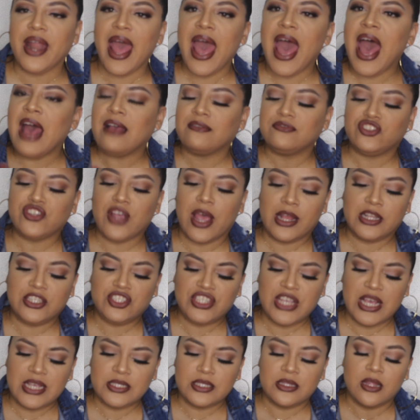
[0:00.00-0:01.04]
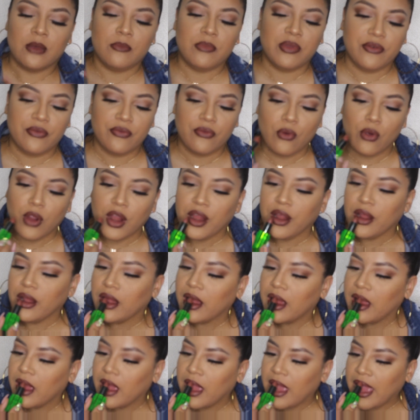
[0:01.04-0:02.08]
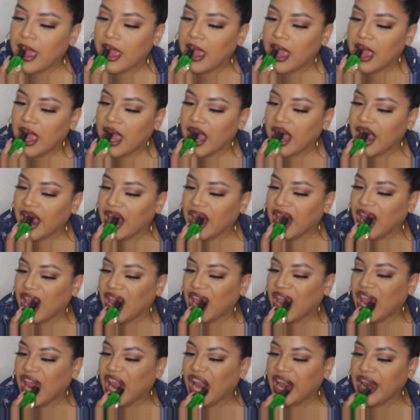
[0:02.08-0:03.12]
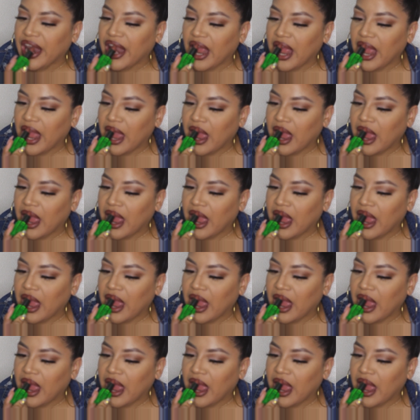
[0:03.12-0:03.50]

have tried chestnut before, and